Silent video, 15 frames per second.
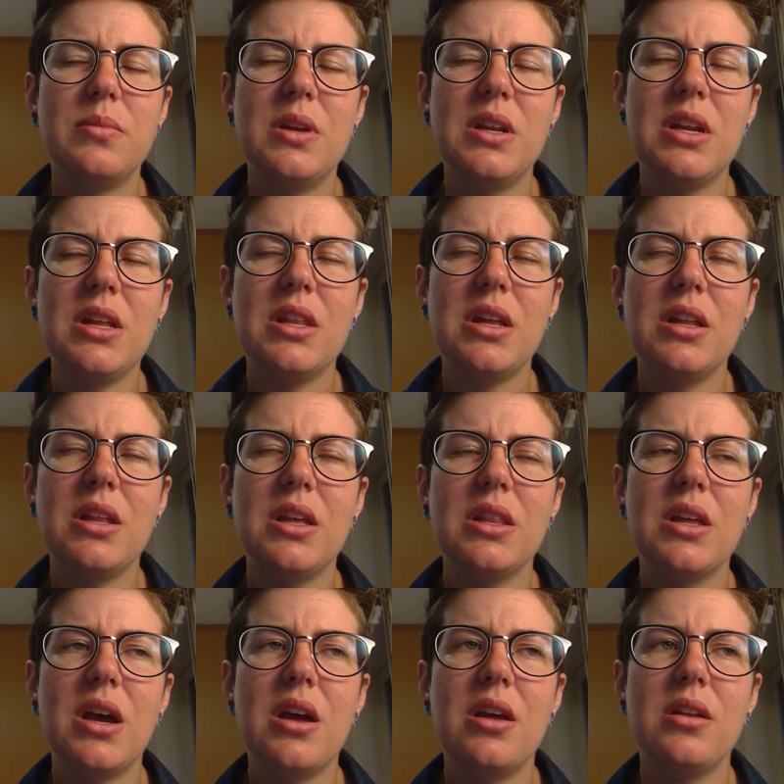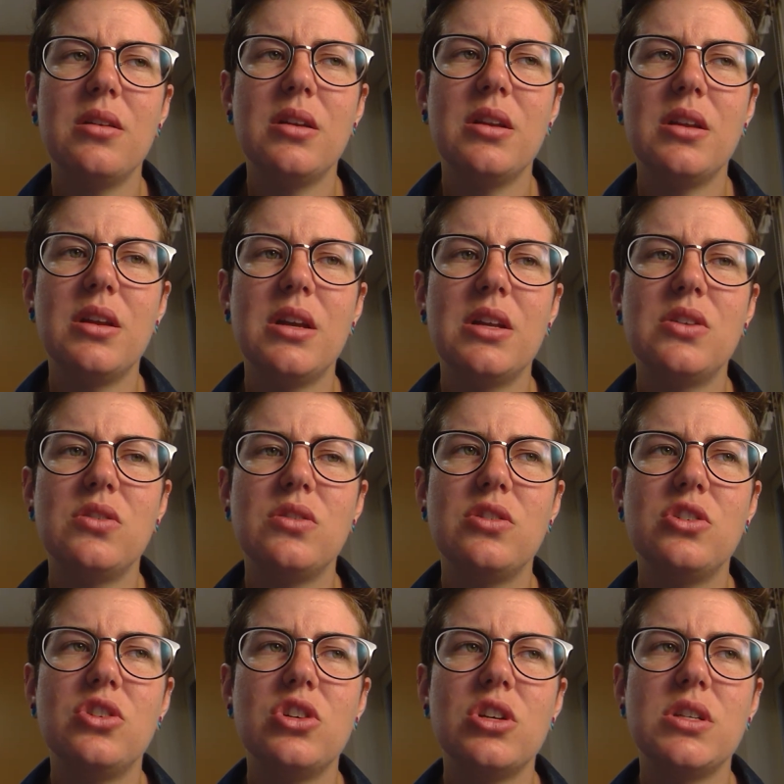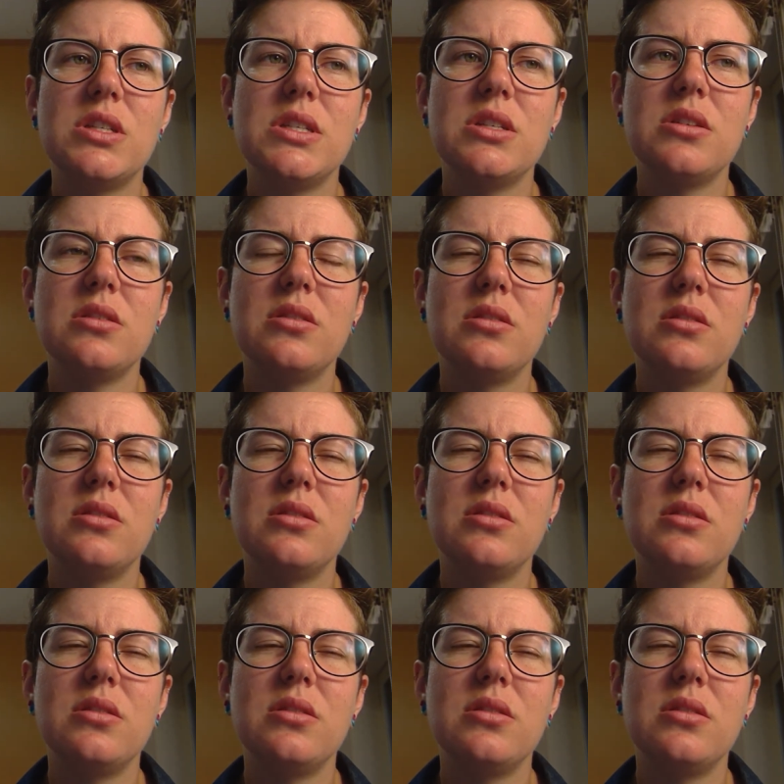anything like that. It just